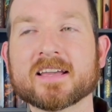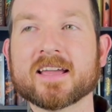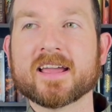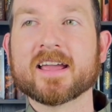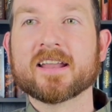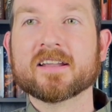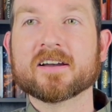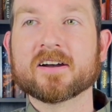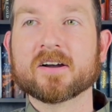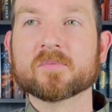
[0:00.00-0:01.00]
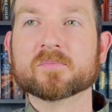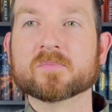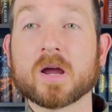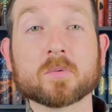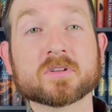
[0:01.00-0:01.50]
And
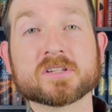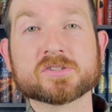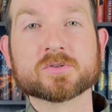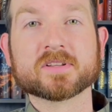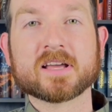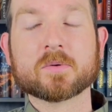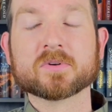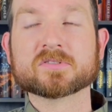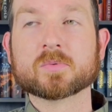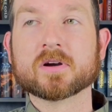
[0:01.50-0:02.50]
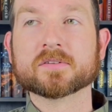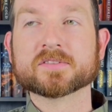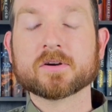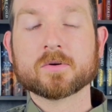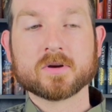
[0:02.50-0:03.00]
I really enjoyed that one as well.
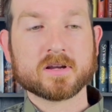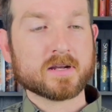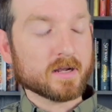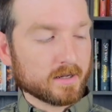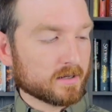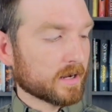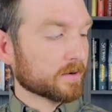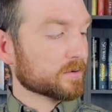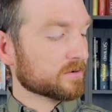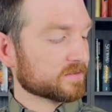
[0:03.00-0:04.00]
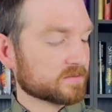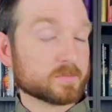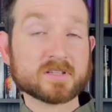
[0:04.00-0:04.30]
So I don't know if this would be